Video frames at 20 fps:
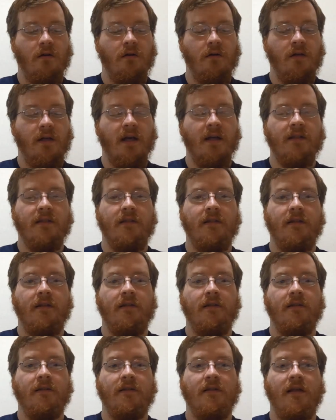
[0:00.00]
Next
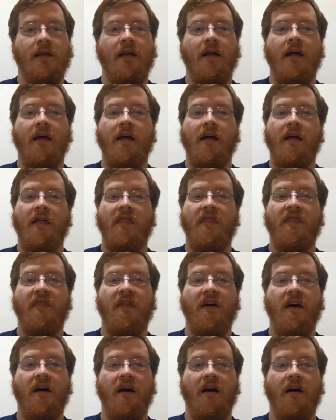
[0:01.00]
is
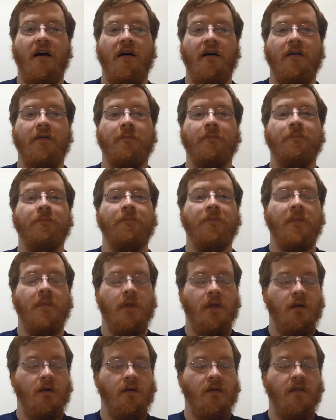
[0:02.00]
the.
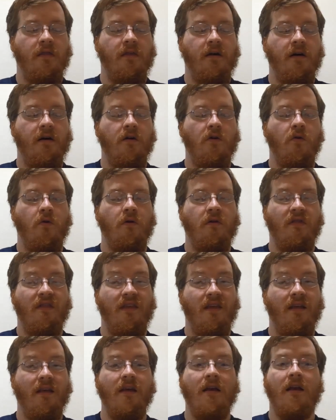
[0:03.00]
The or
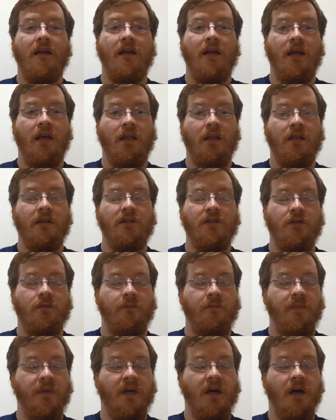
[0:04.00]
the in English
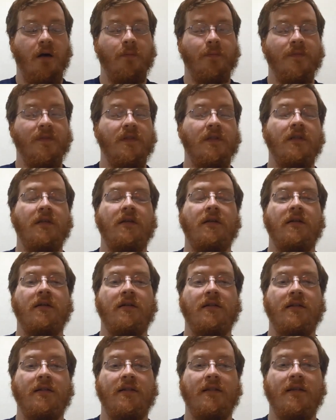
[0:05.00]
becomes
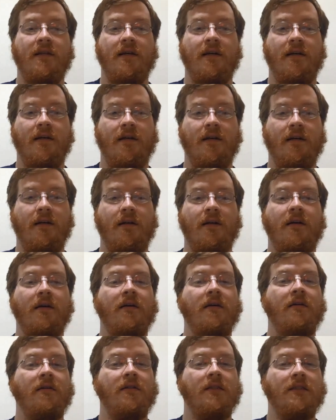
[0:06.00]
de.
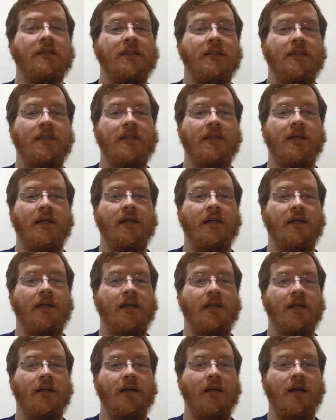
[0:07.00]
De
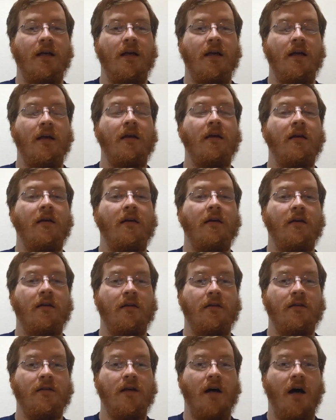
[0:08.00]

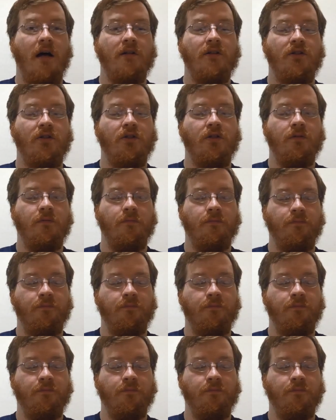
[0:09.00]
in Dutch.